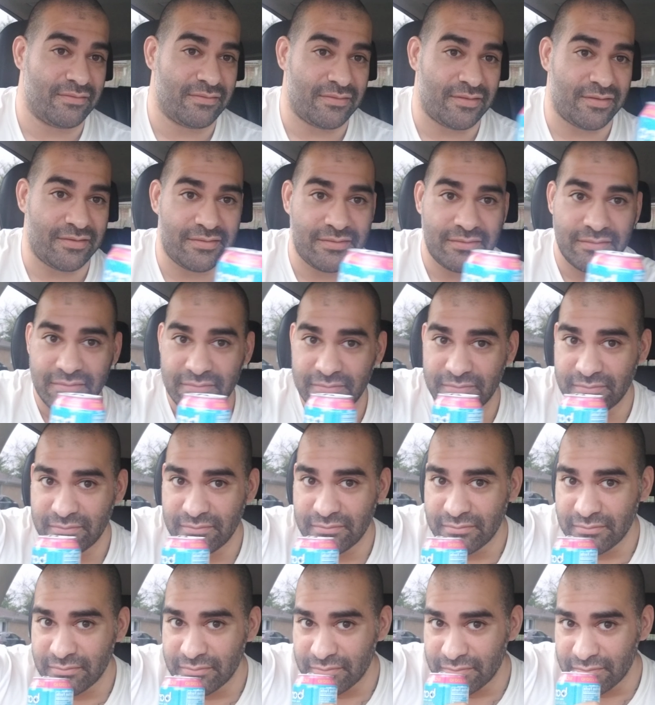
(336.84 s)
this
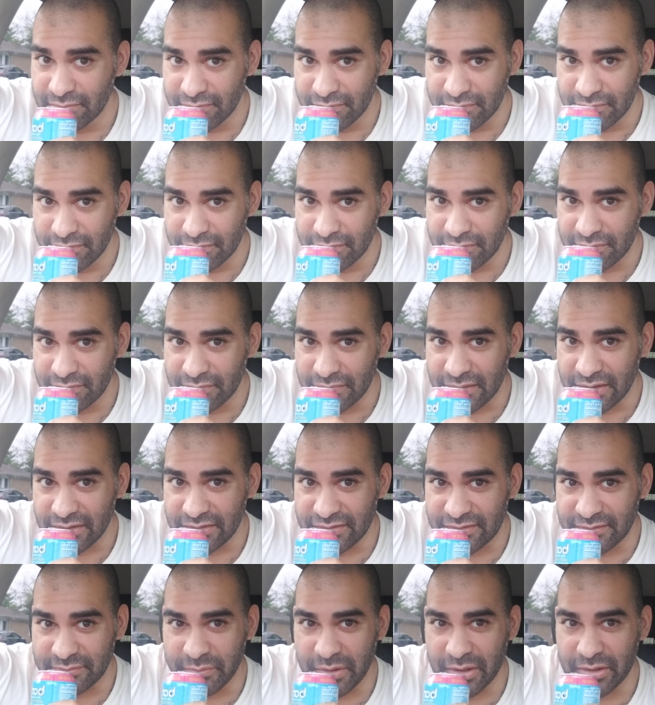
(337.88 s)
this
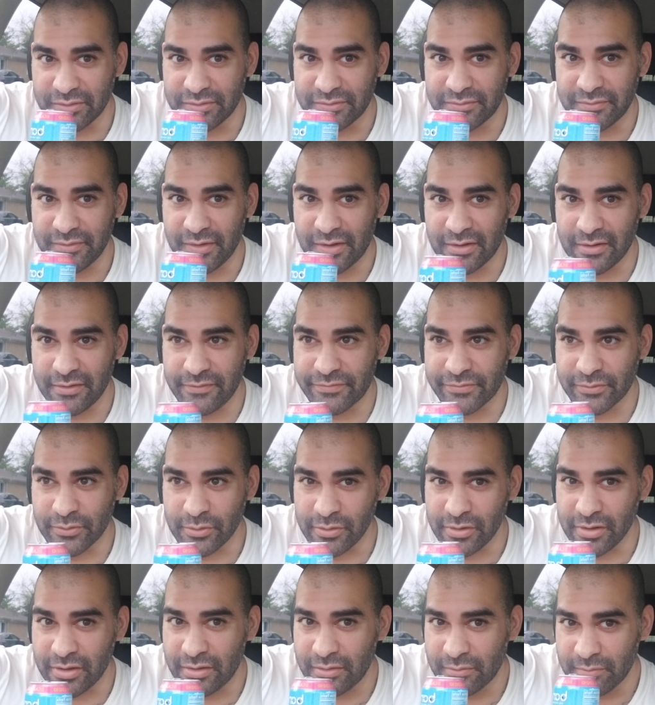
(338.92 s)
smells very
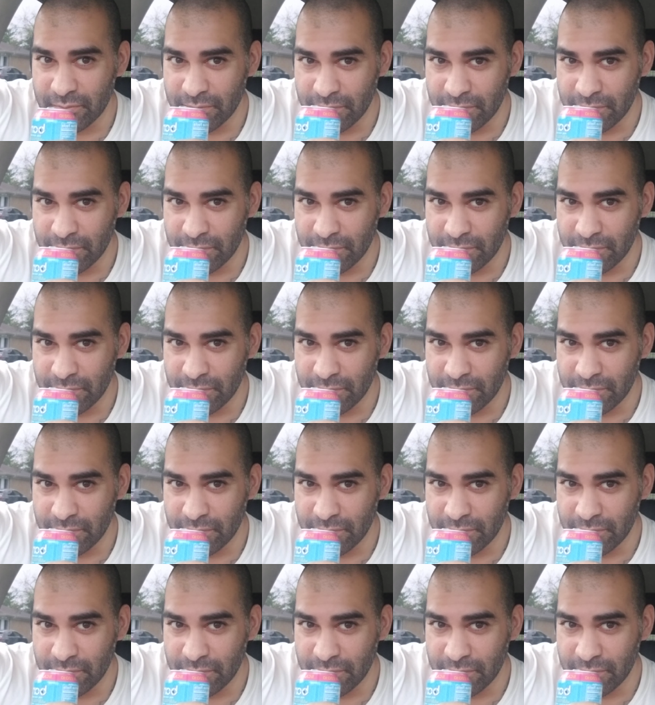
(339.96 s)
fruity.